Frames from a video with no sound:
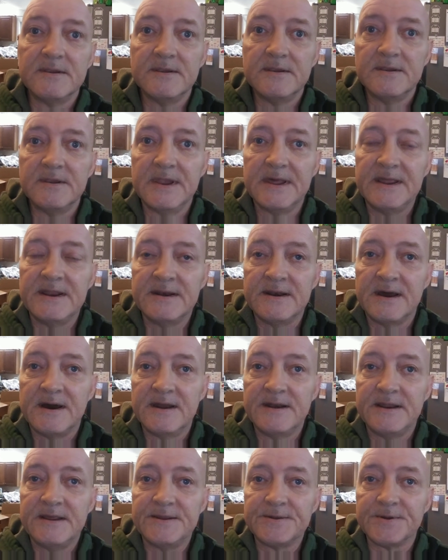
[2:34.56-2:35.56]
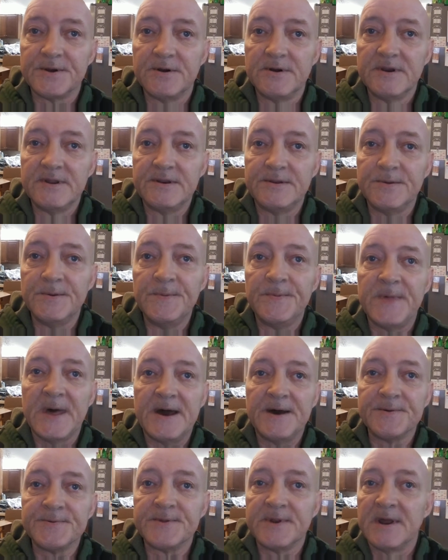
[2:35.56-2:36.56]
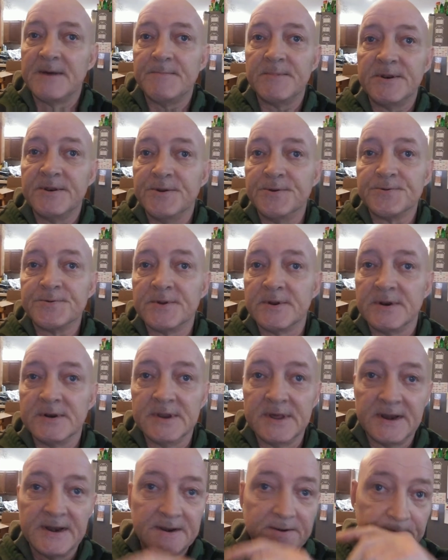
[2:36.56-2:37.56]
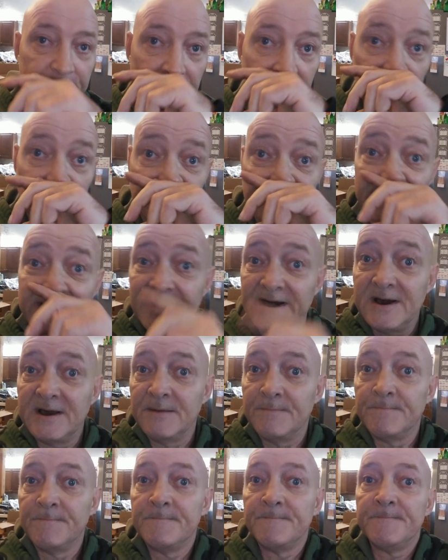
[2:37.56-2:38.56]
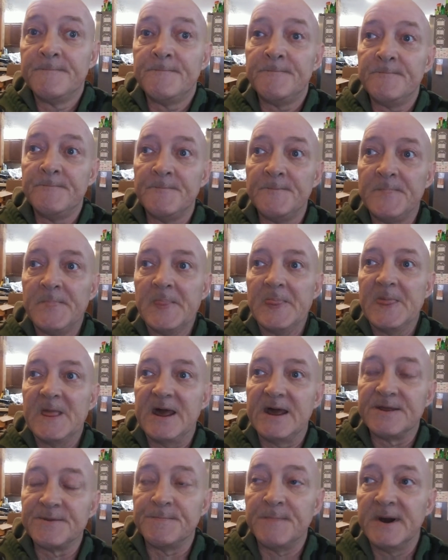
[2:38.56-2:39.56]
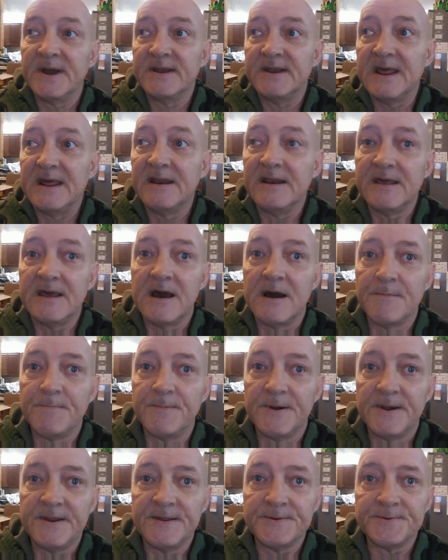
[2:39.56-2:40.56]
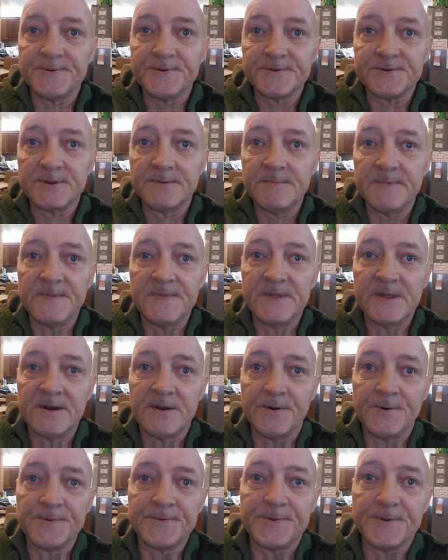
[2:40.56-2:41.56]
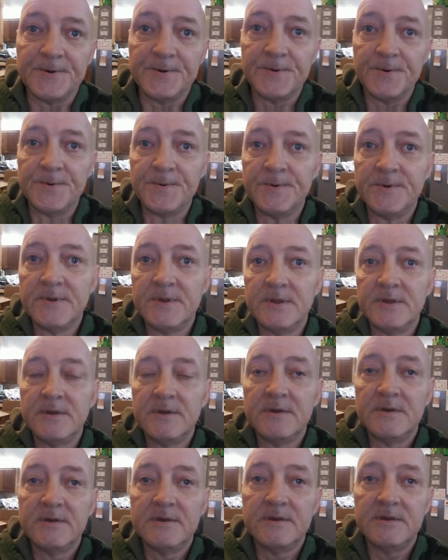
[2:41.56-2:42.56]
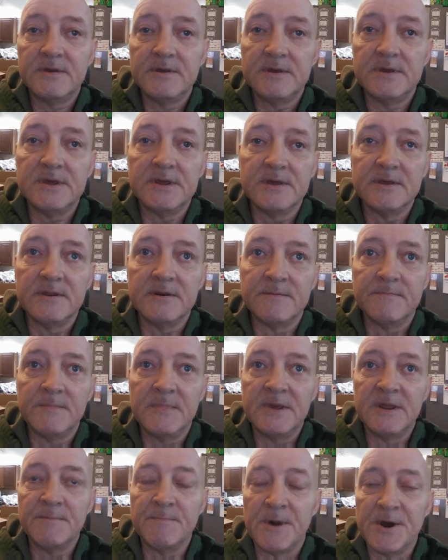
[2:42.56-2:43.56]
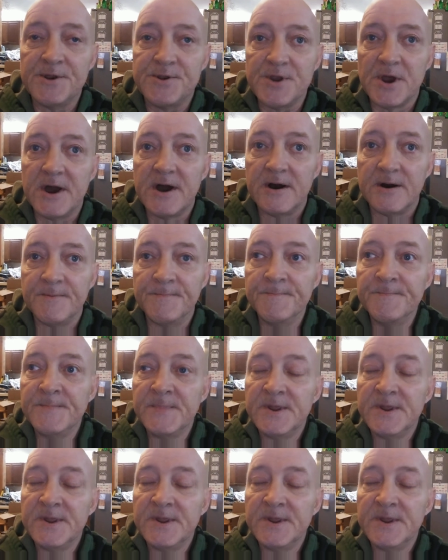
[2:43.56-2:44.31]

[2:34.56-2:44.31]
late 90s, early 2000. I've been using Linux for a long time as my daily operating system, and then also in my job.